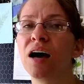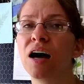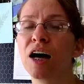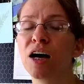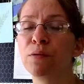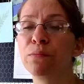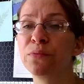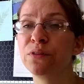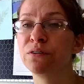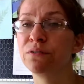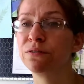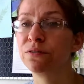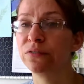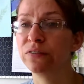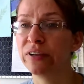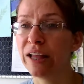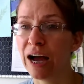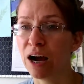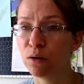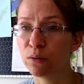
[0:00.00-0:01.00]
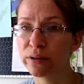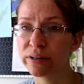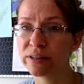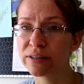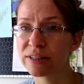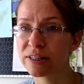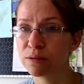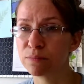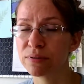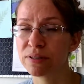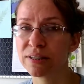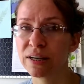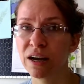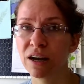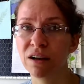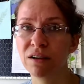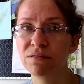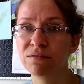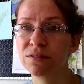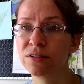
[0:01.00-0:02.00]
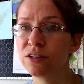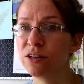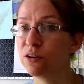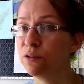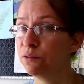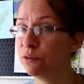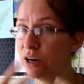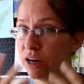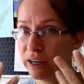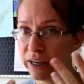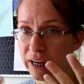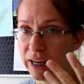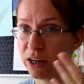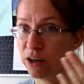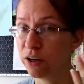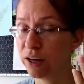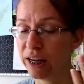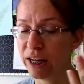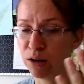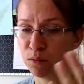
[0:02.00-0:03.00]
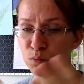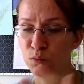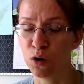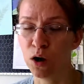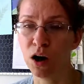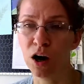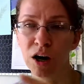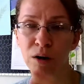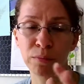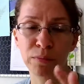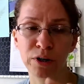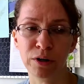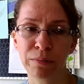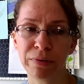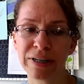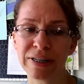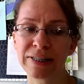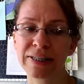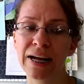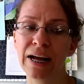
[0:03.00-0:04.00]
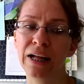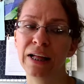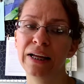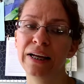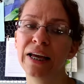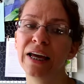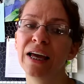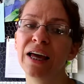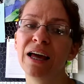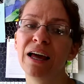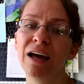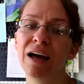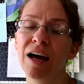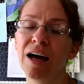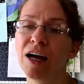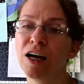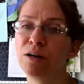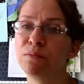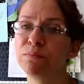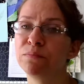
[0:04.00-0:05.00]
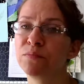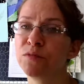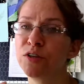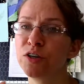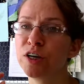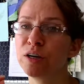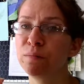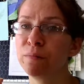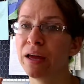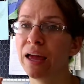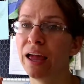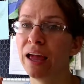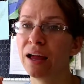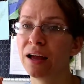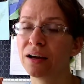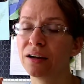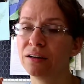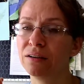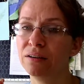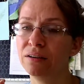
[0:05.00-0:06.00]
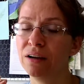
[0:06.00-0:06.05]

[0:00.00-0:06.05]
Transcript: The flowers themselves, again, you can eat them raw, put them in a salad. You can make